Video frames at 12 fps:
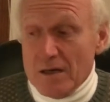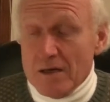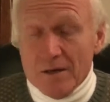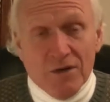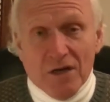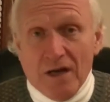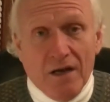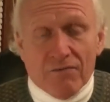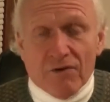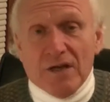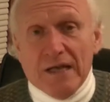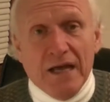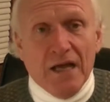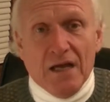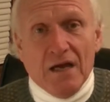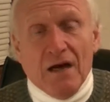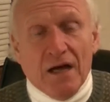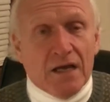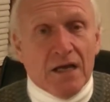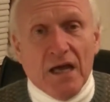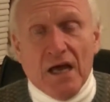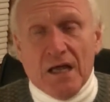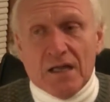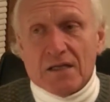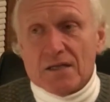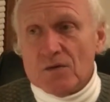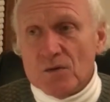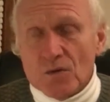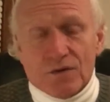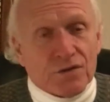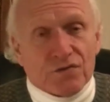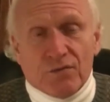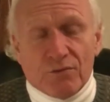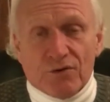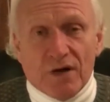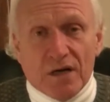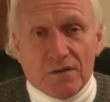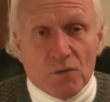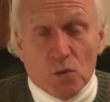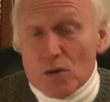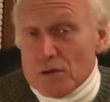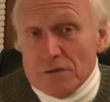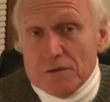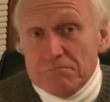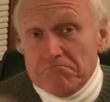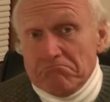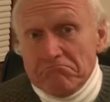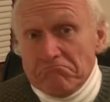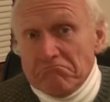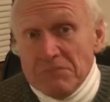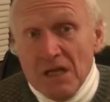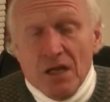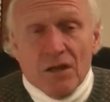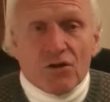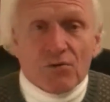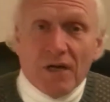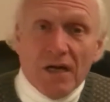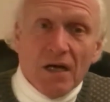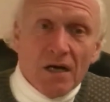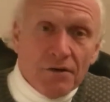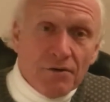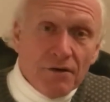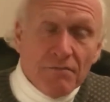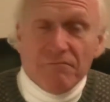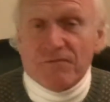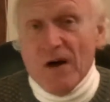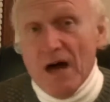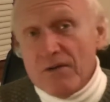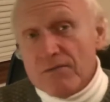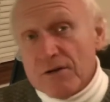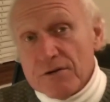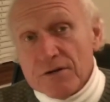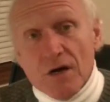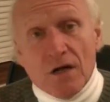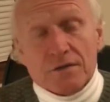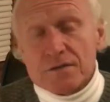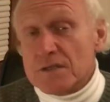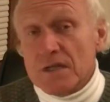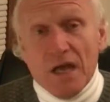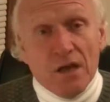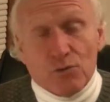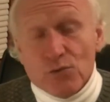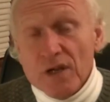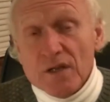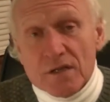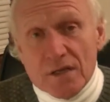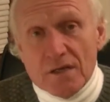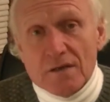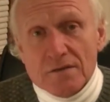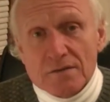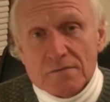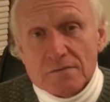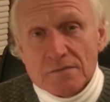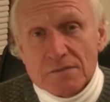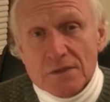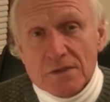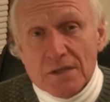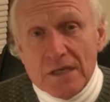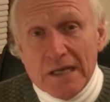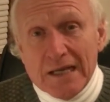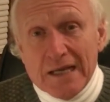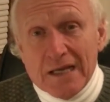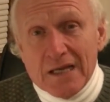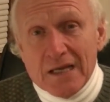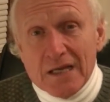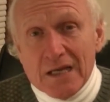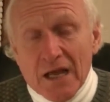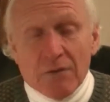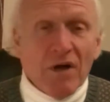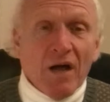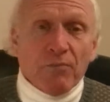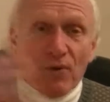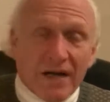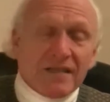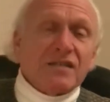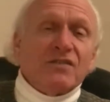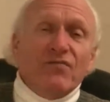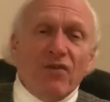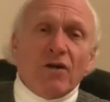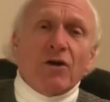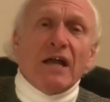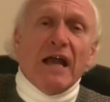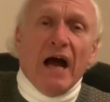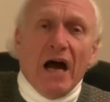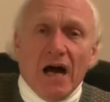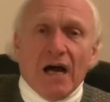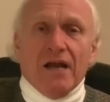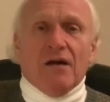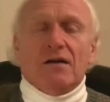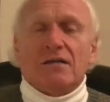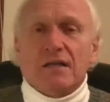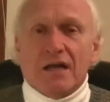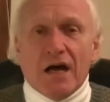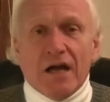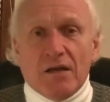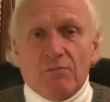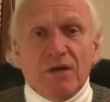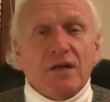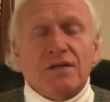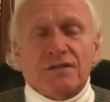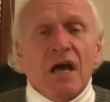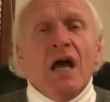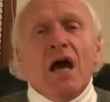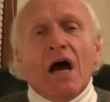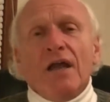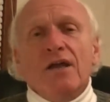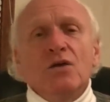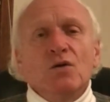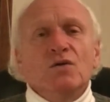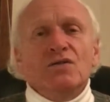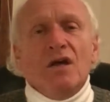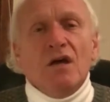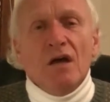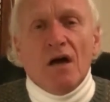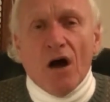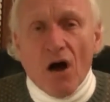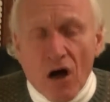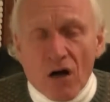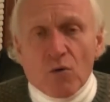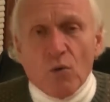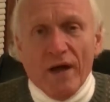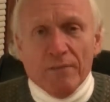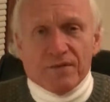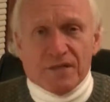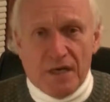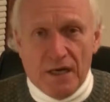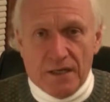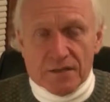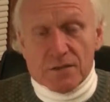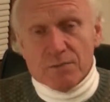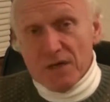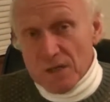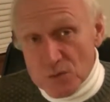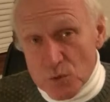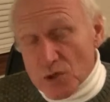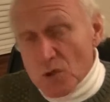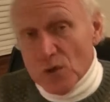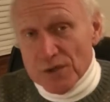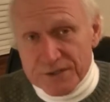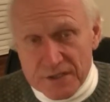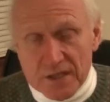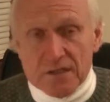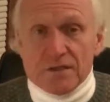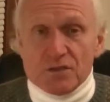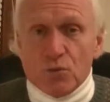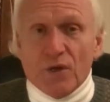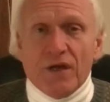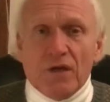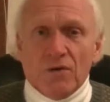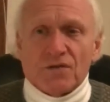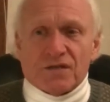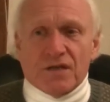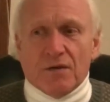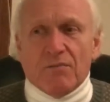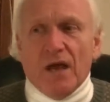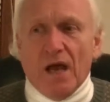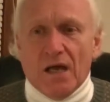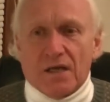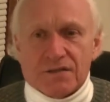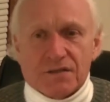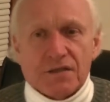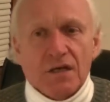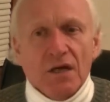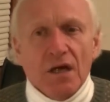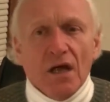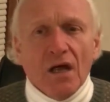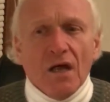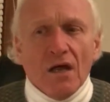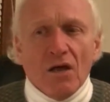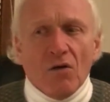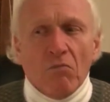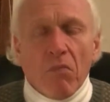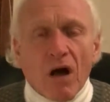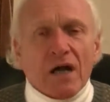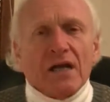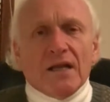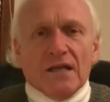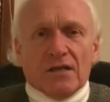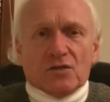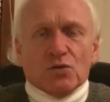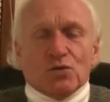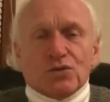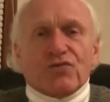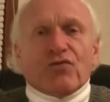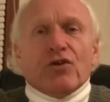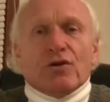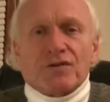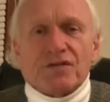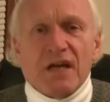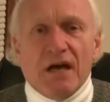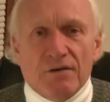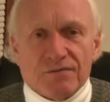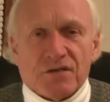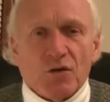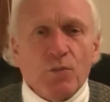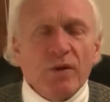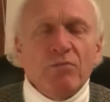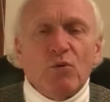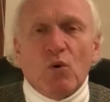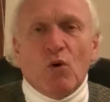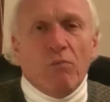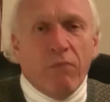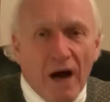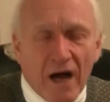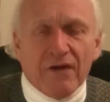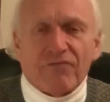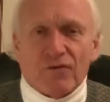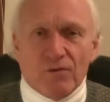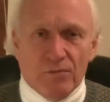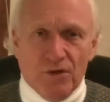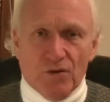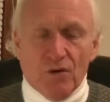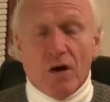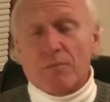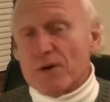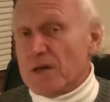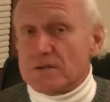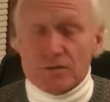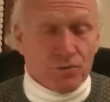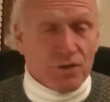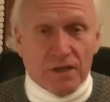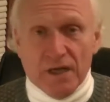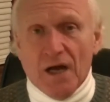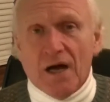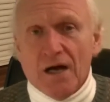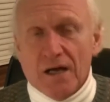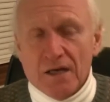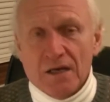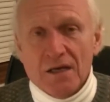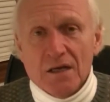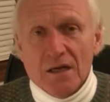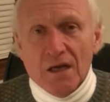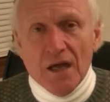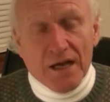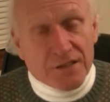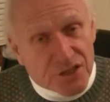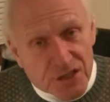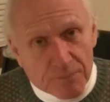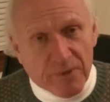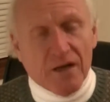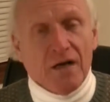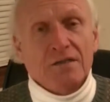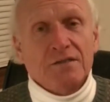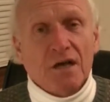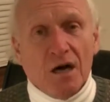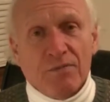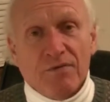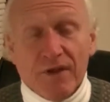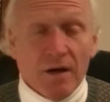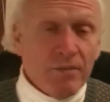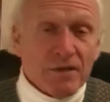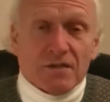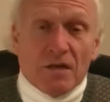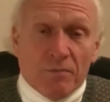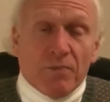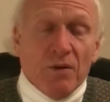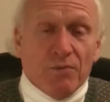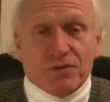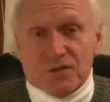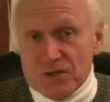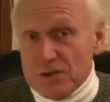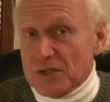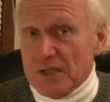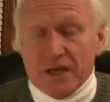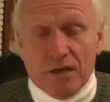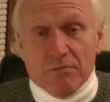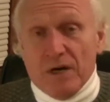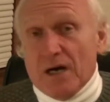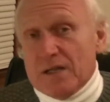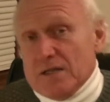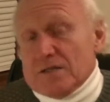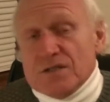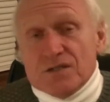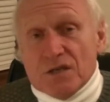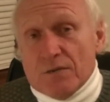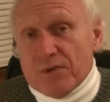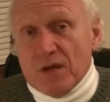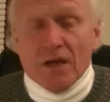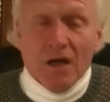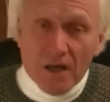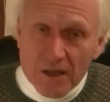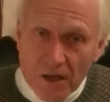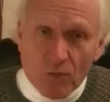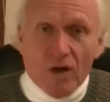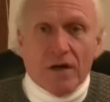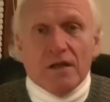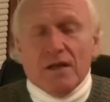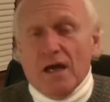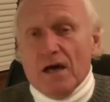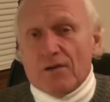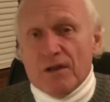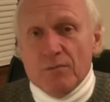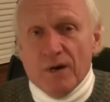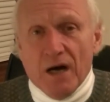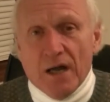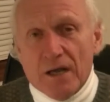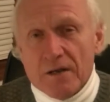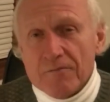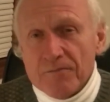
I mean, every day I get orders from around the world, $300, $500 a day retail. And my price is very high online because I use our websites, because we're wholesalers, we use them as marketing tools for yourself, so people will buy from you. Our price is really high, and shipping on top of that. But some people still click and buy. They see something, they want it now, they buy it.